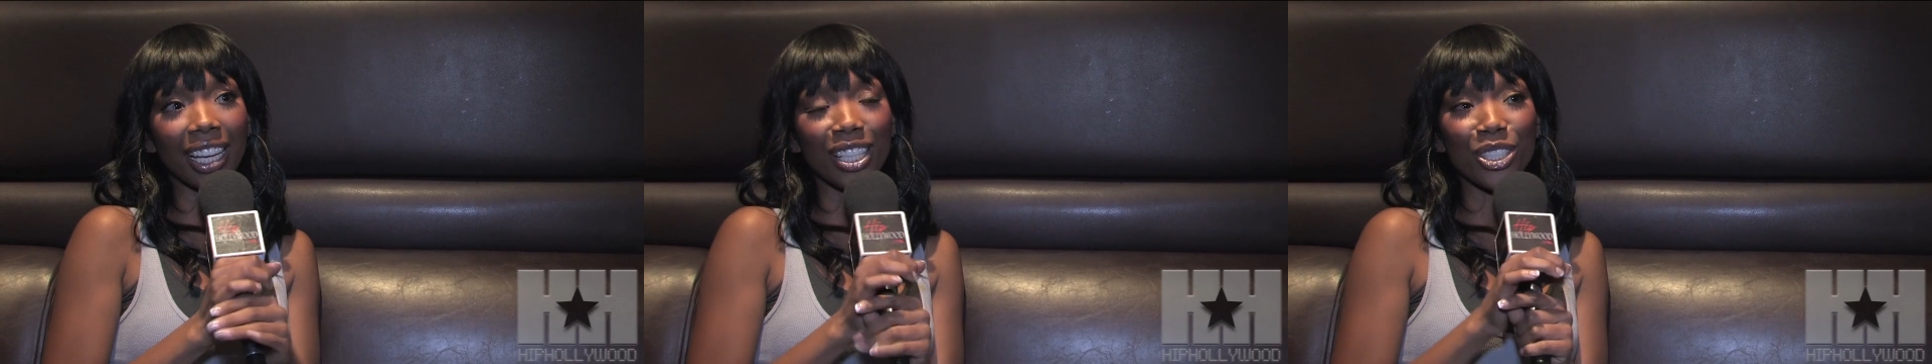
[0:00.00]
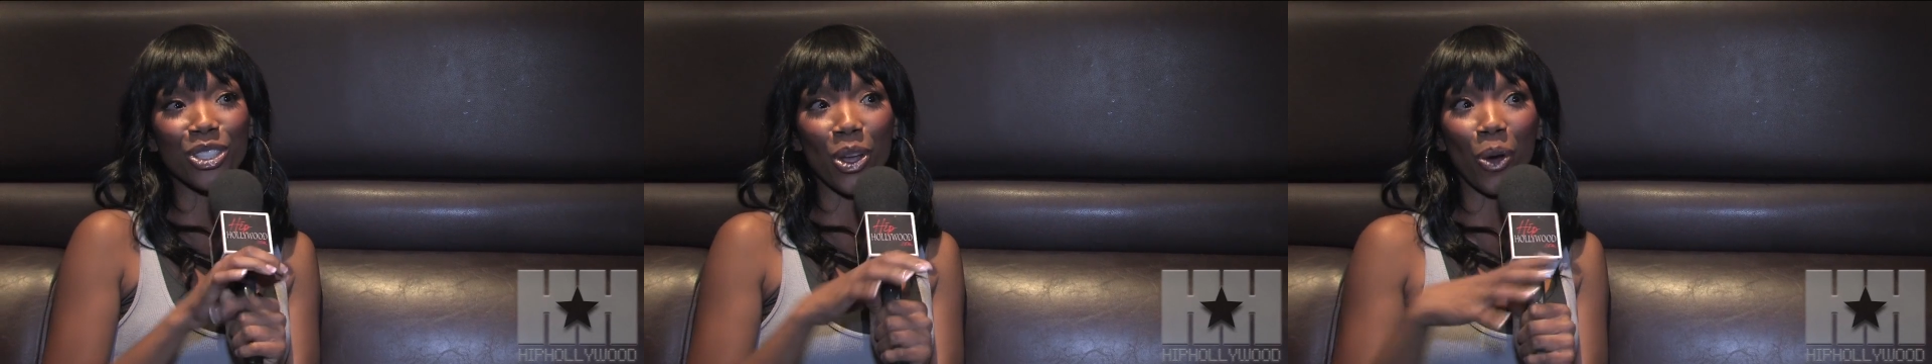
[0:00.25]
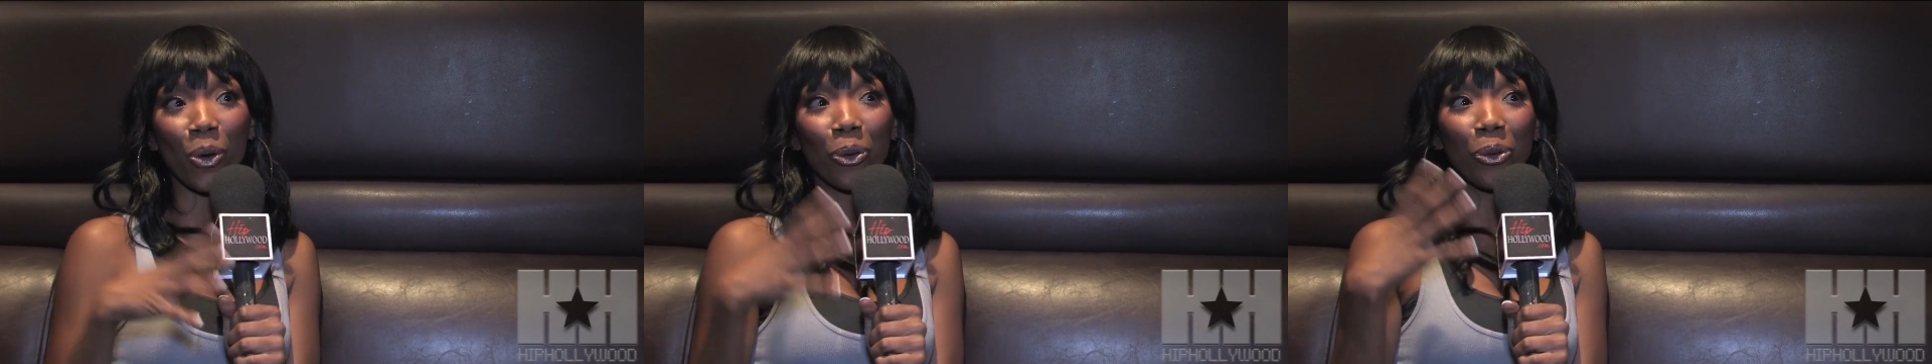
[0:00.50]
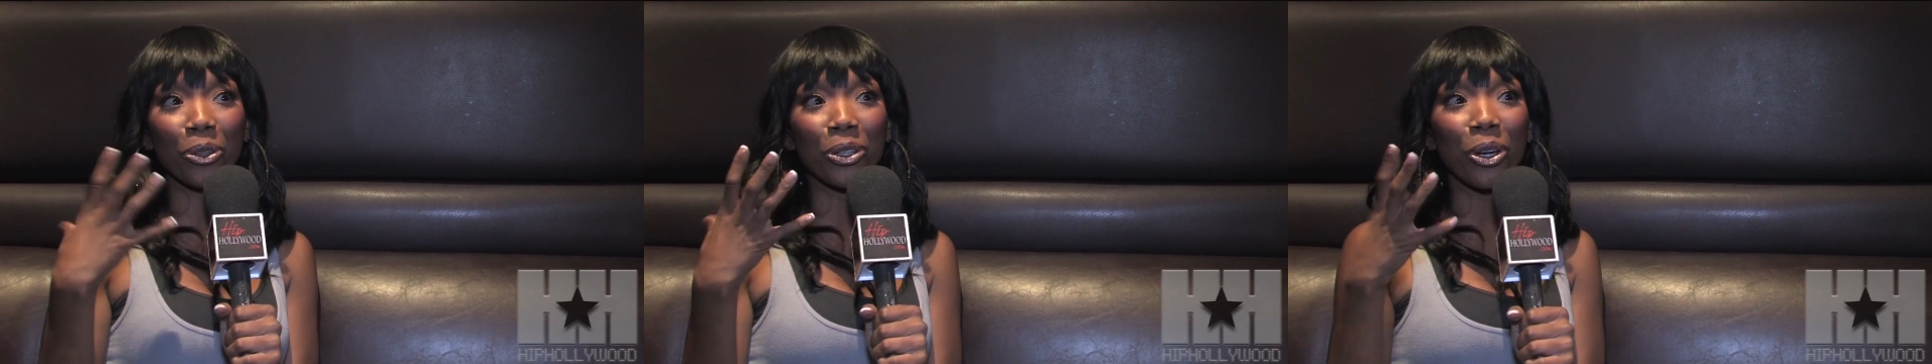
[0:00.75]
wow. Ah. so,
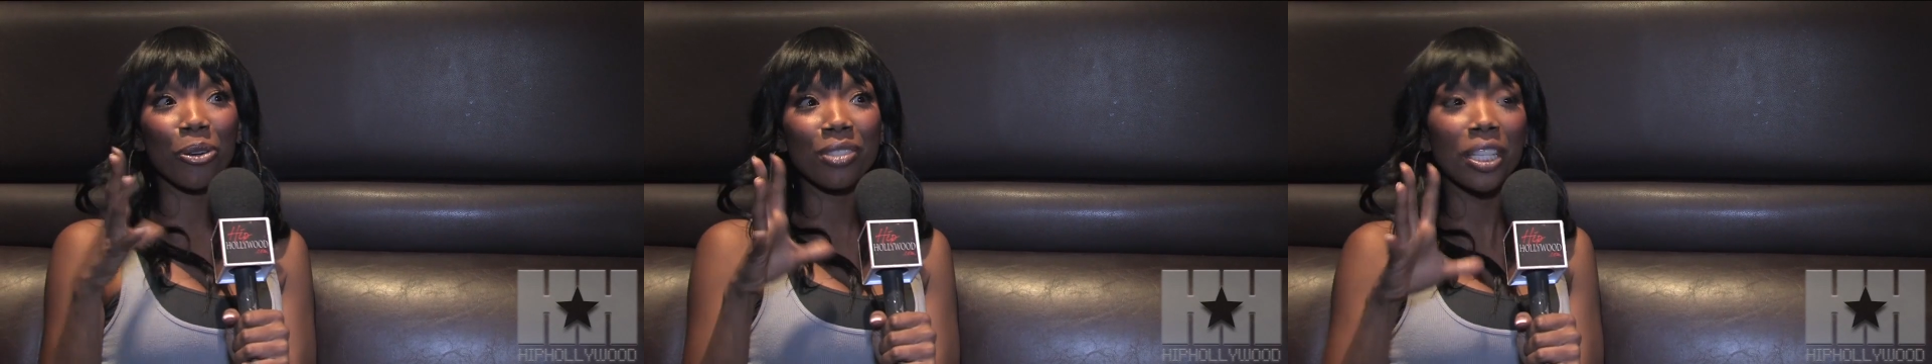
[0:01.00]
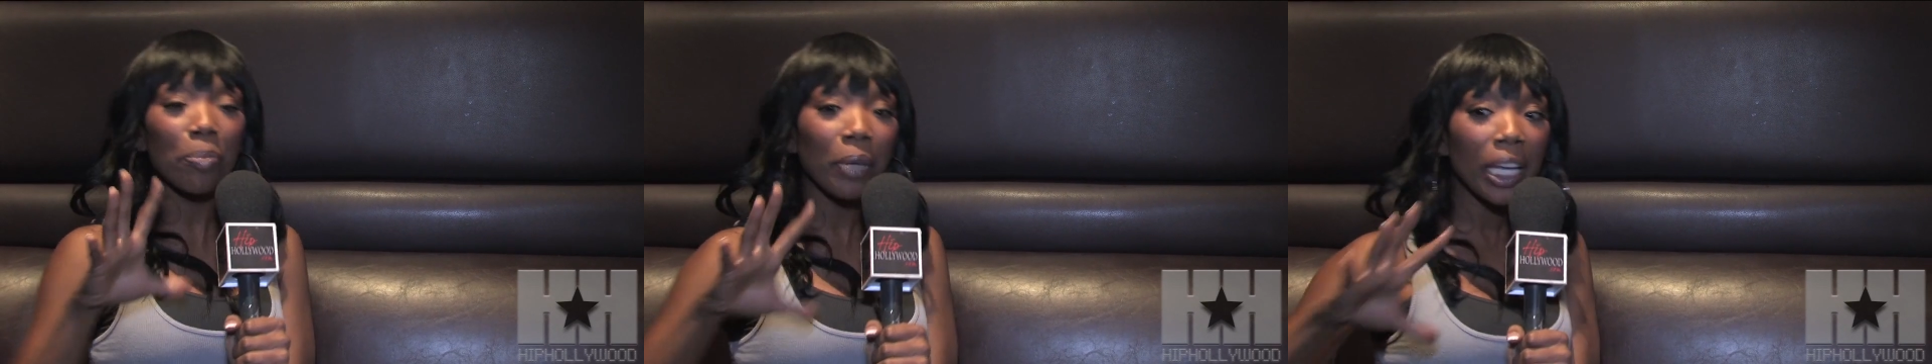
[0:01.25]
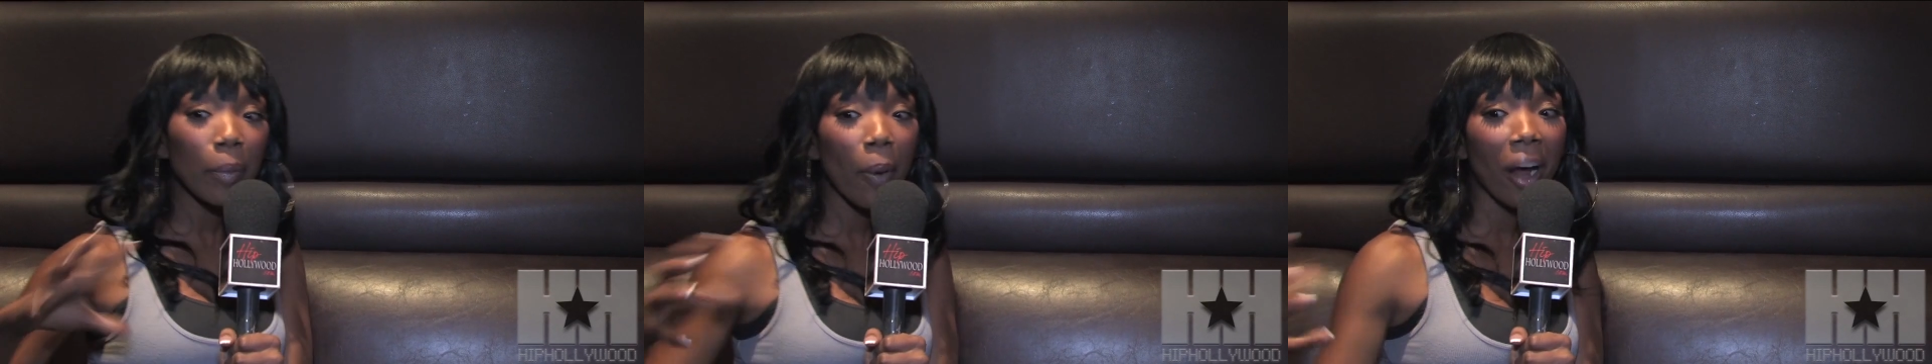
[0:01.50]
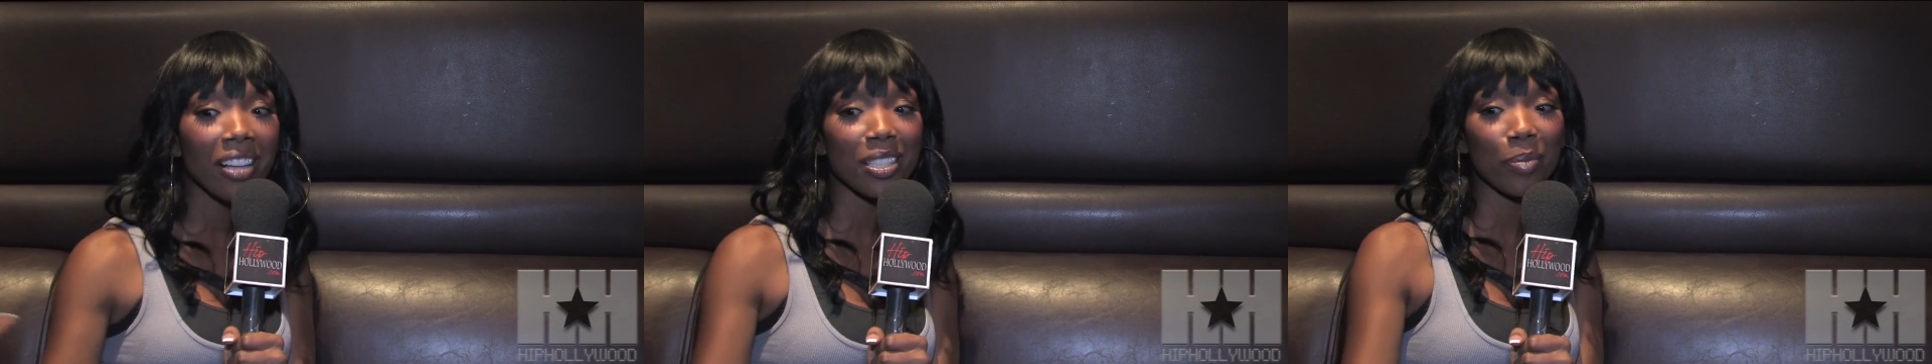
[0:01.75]
you know, to be a
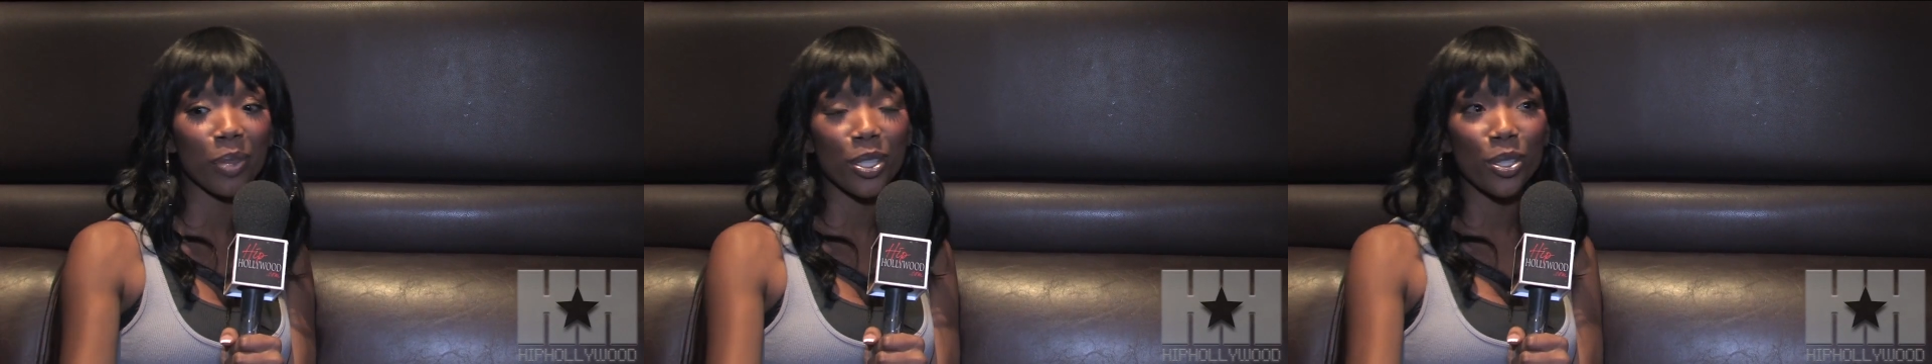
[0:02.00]
part of something